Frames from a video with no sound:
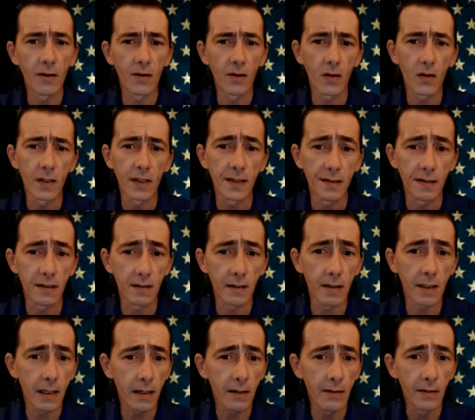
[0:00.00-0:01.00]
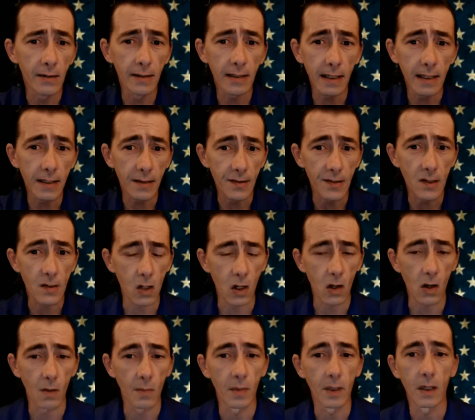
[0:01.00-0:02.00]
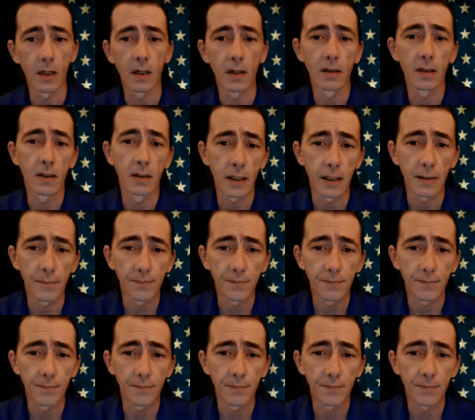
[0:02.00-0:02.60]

all this legalese terminology.